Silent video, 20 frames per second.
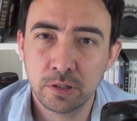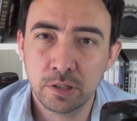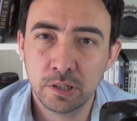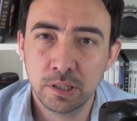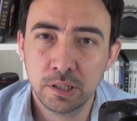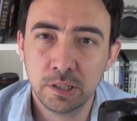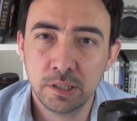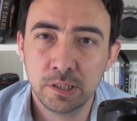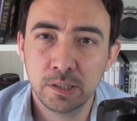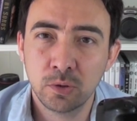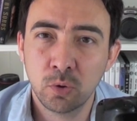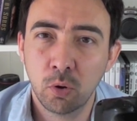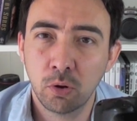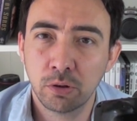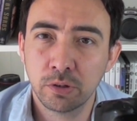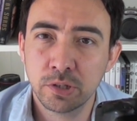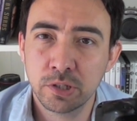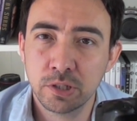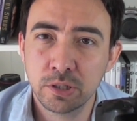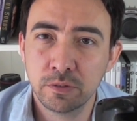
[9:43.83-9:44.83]
the
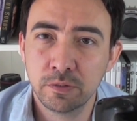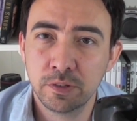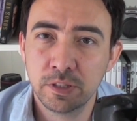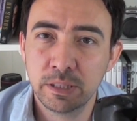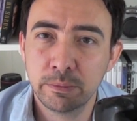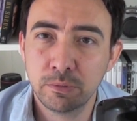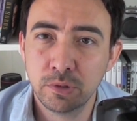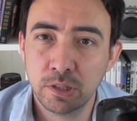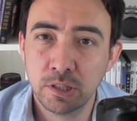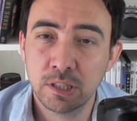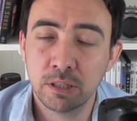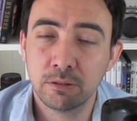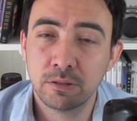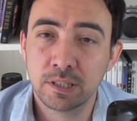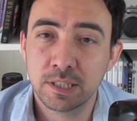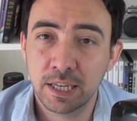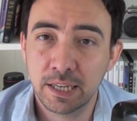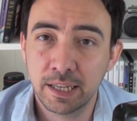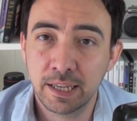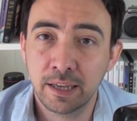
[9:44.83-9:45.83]
quality of the images I was
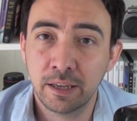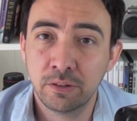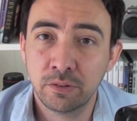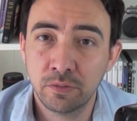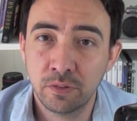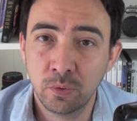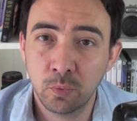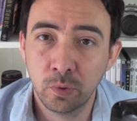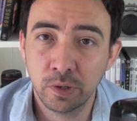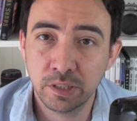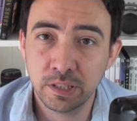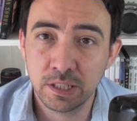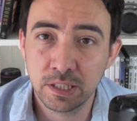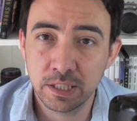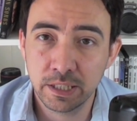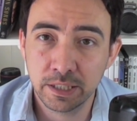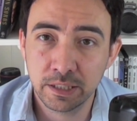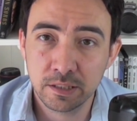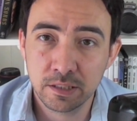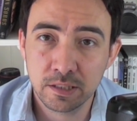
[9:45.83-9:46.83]
getting out of the
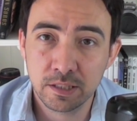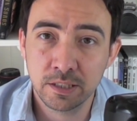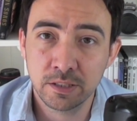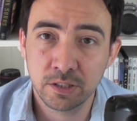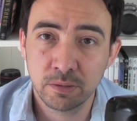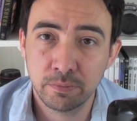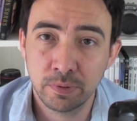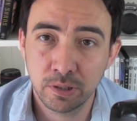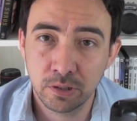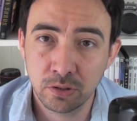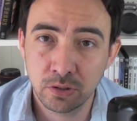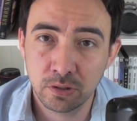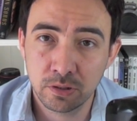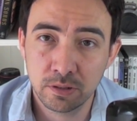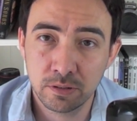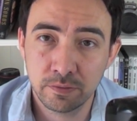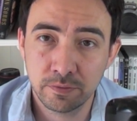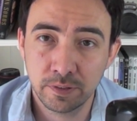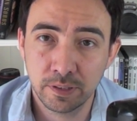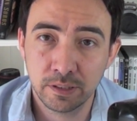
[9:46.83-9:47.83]
1DS as opposed to
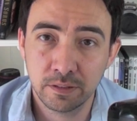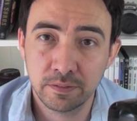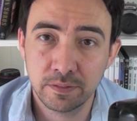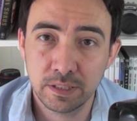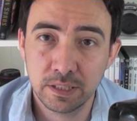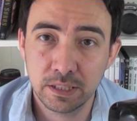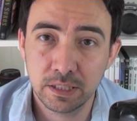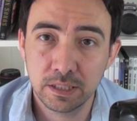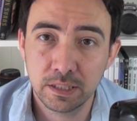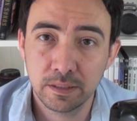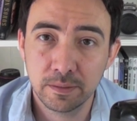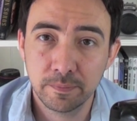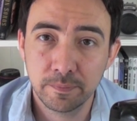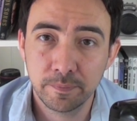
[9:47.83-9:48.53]
the 5D.